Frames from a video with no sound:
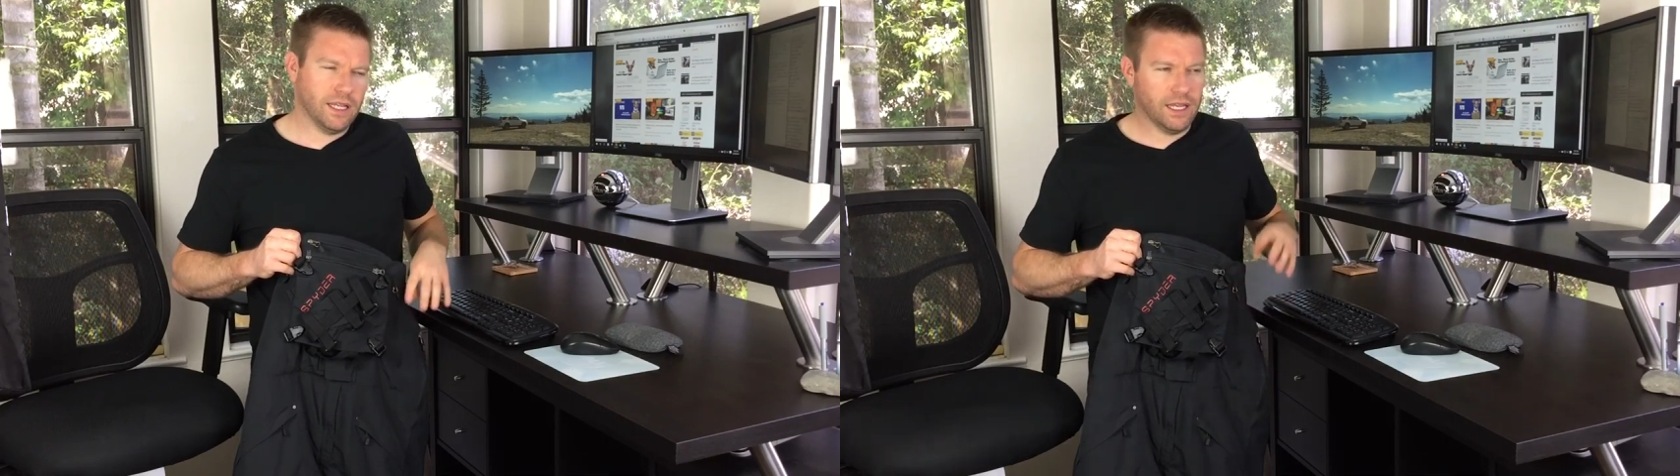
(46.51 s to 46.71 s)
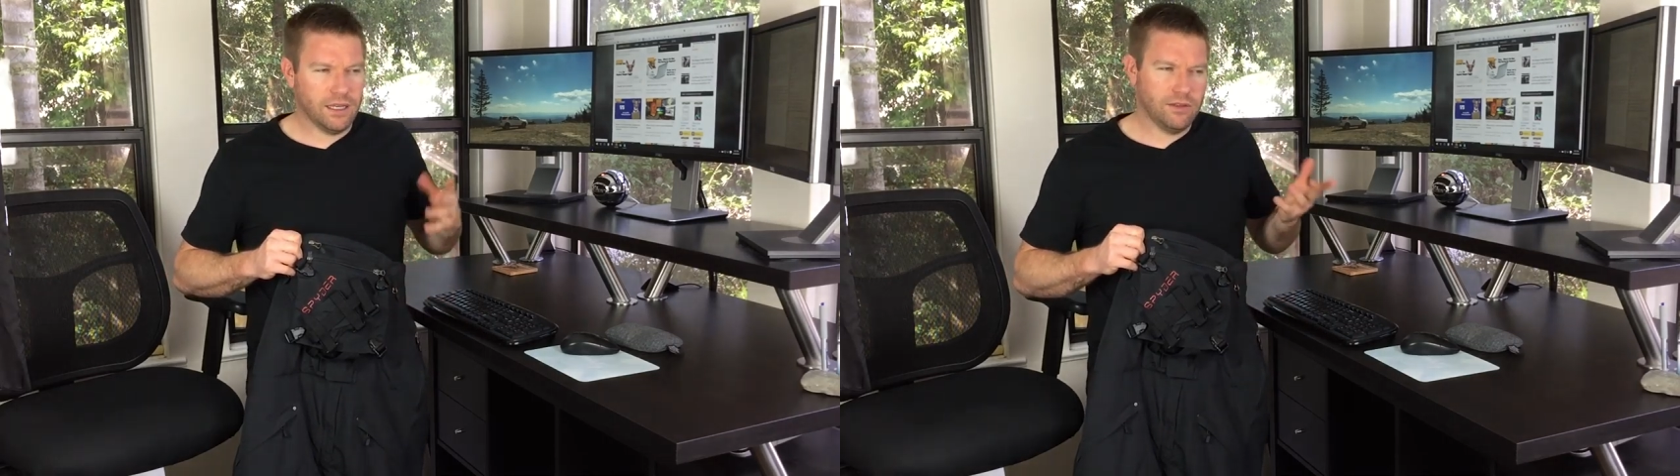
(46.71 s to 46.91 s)

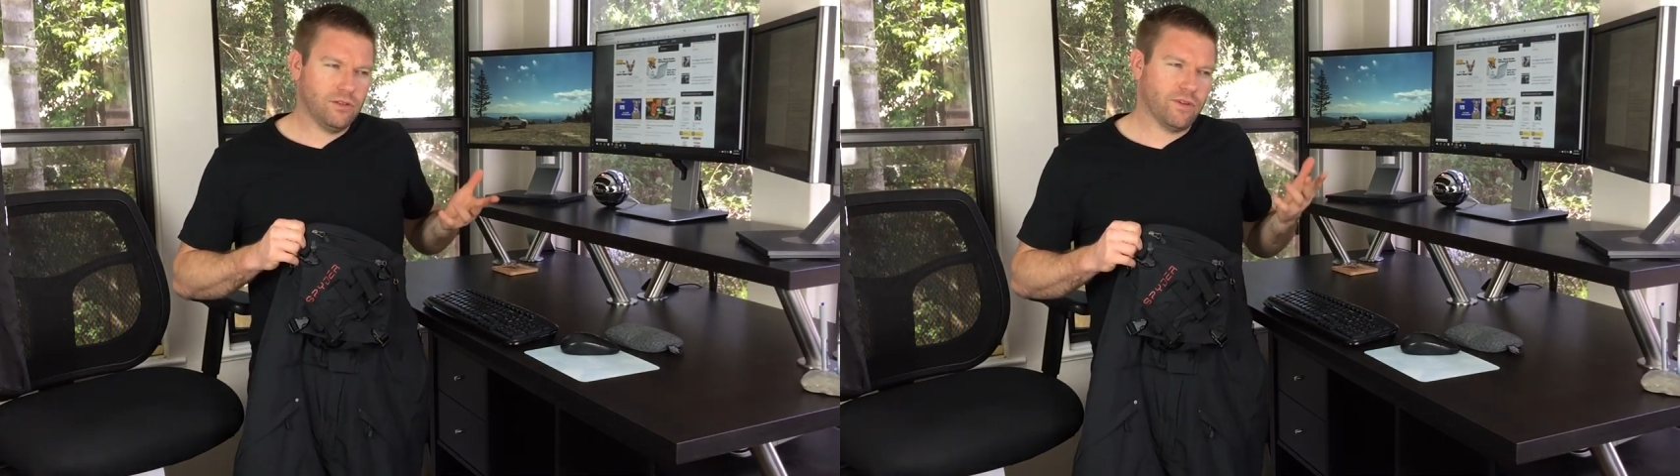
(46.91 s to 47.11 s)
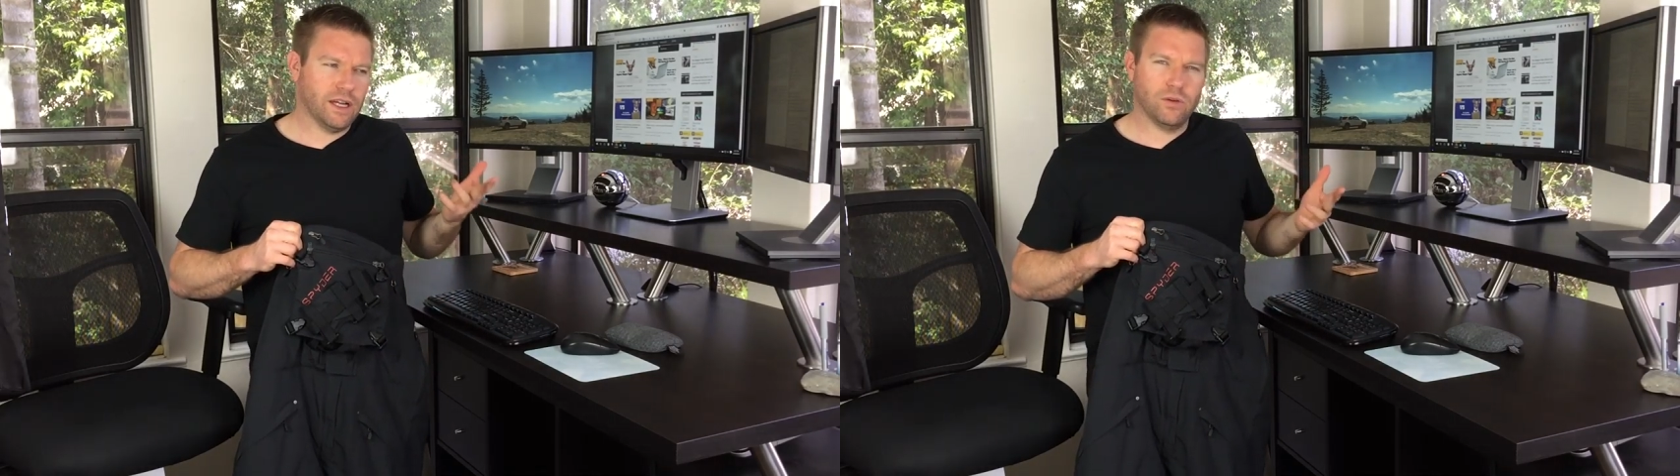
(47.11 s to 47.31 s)
and
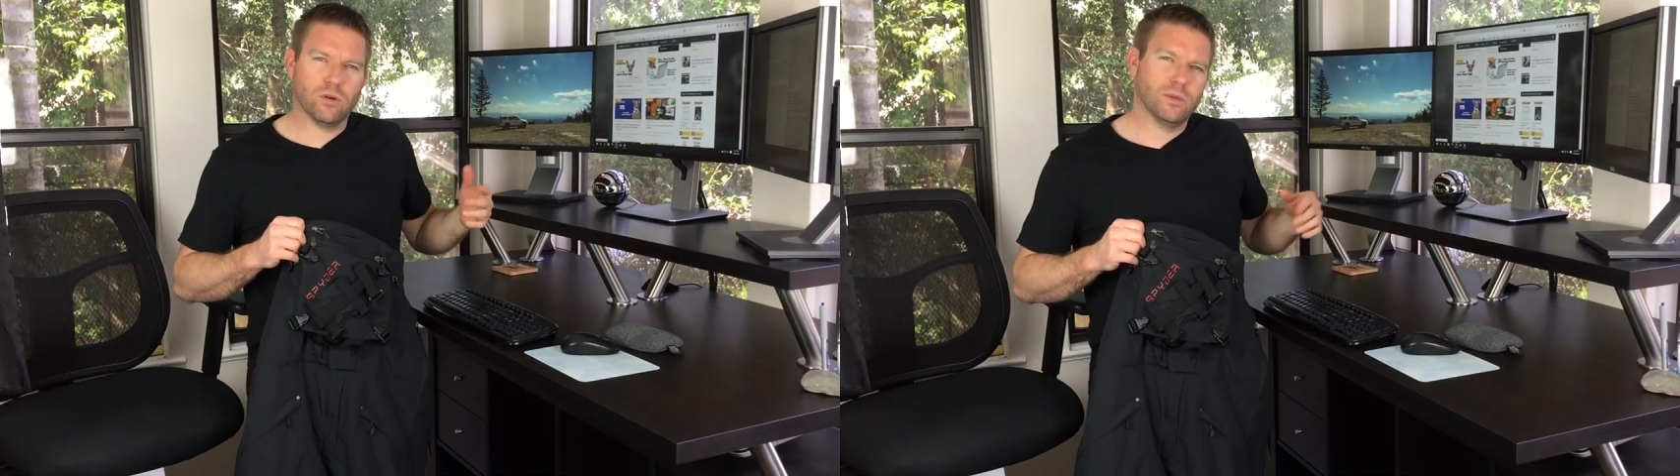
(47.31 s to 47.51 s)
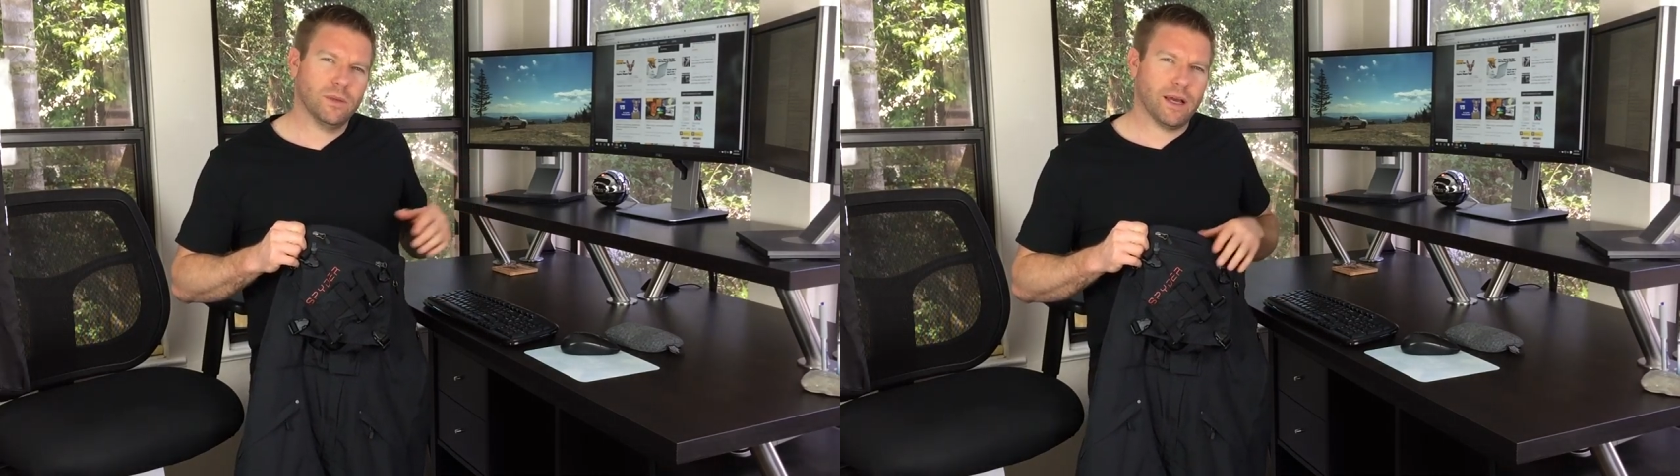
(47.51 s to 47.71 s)
you'd find
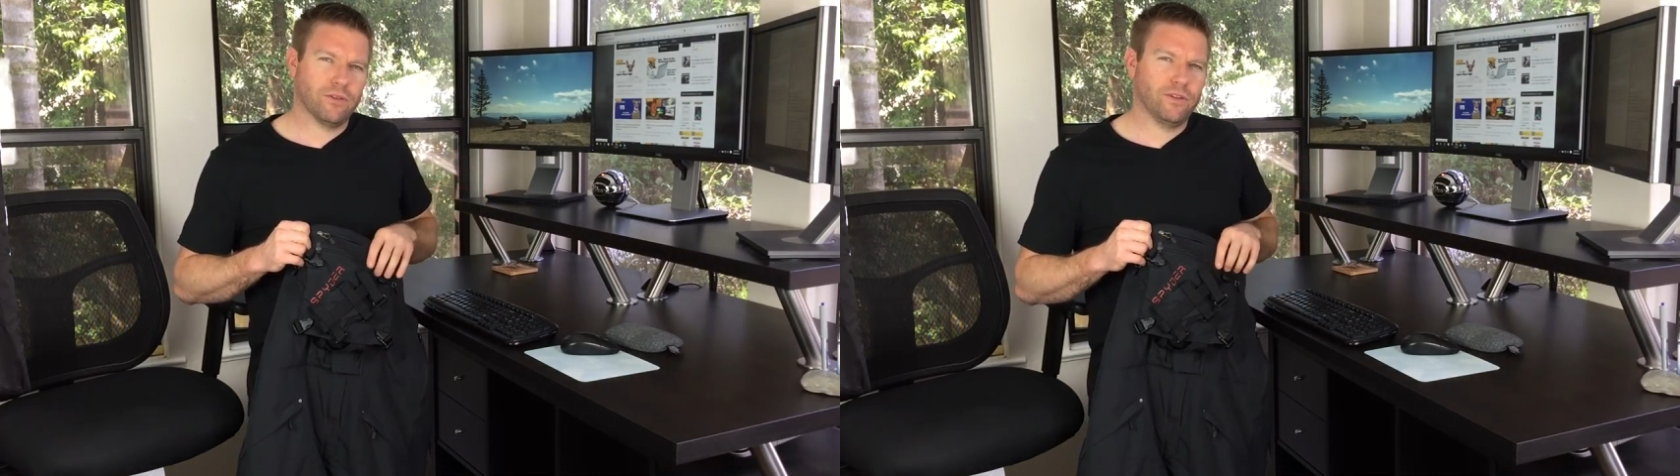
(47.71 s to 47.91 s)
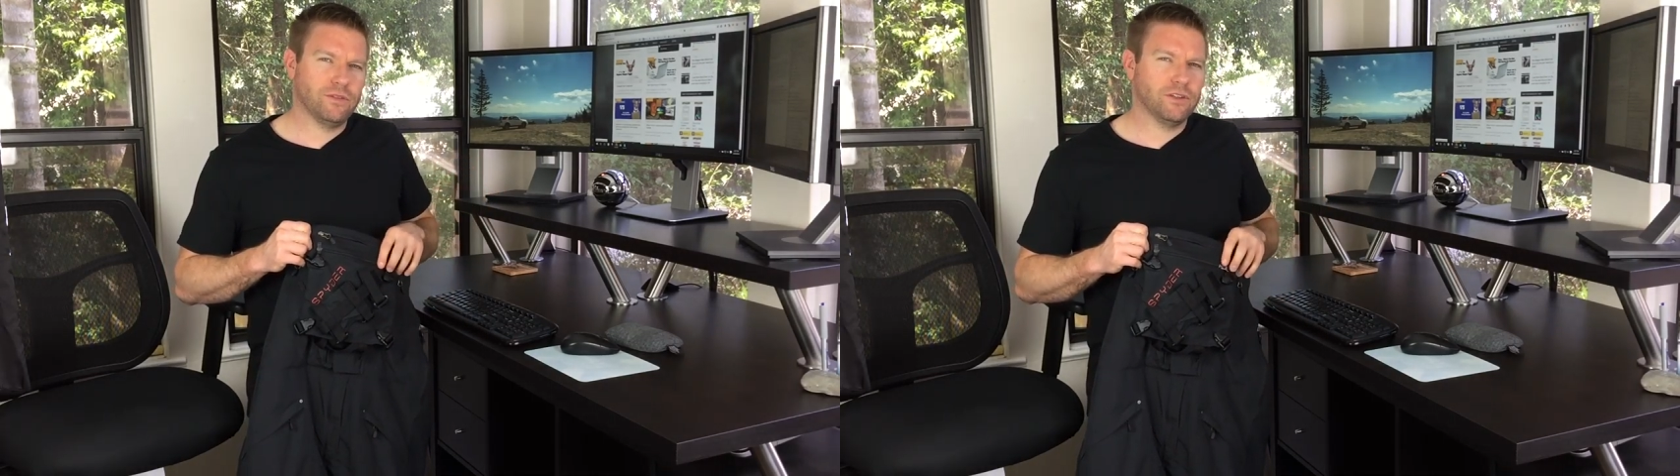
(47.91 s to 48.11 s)
normally
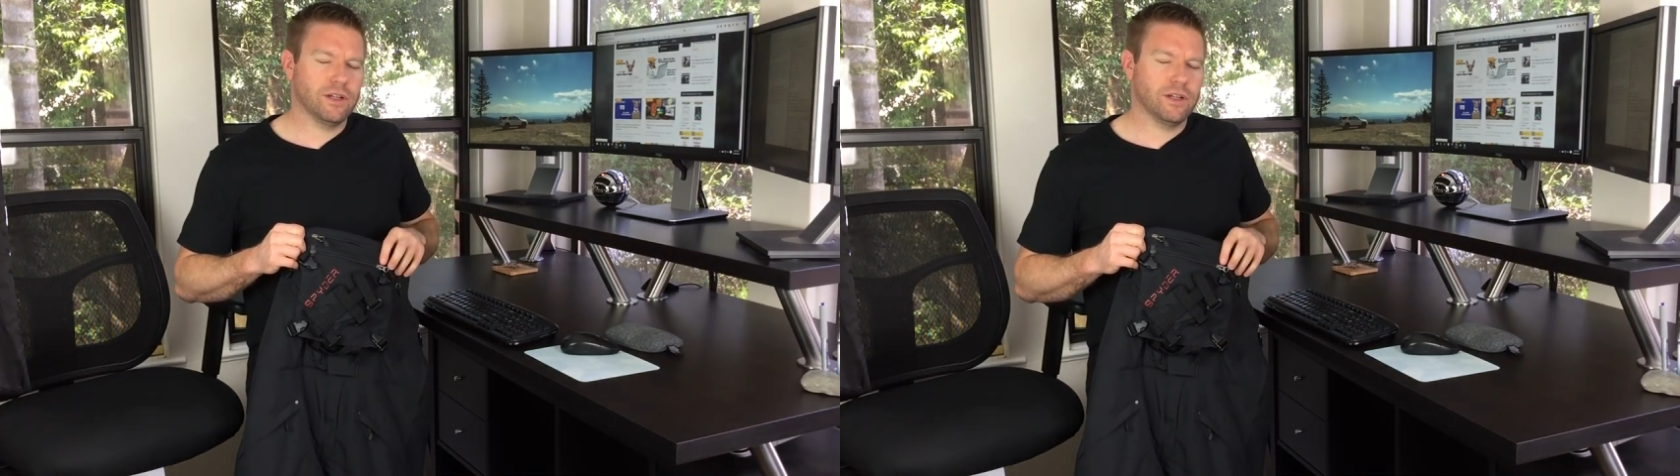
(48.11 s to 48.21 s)
about 50